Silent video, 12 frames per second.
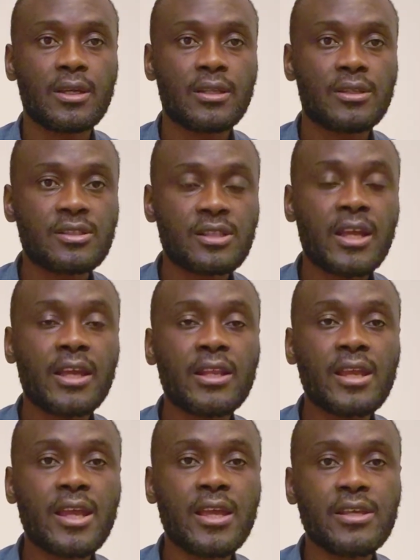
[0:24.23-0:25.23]
The second
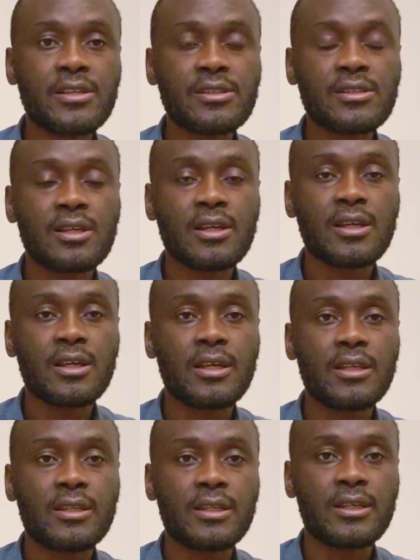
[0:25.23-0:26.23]
is
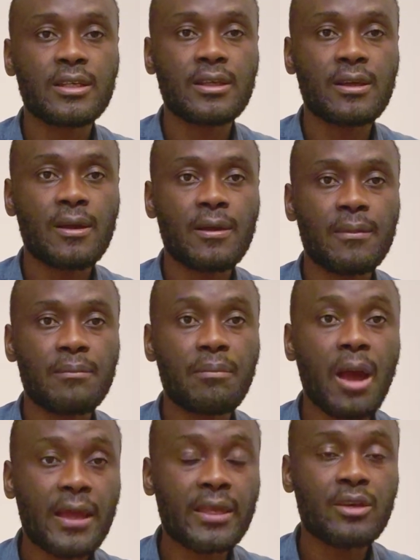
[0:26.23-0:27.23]
the
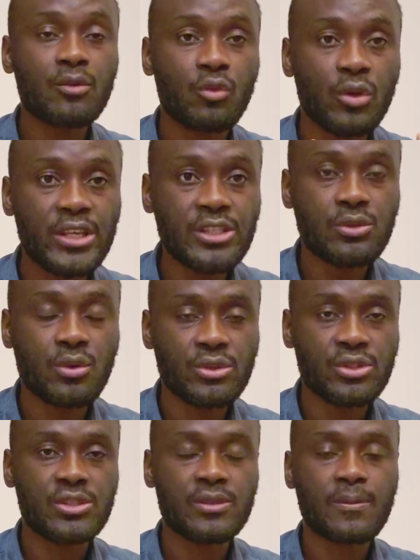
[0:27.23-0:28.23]
market
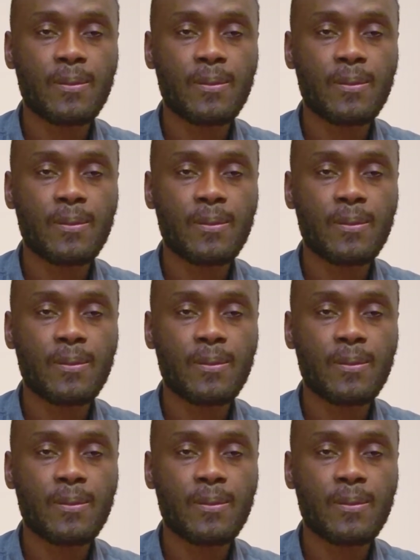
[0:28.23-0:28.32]
research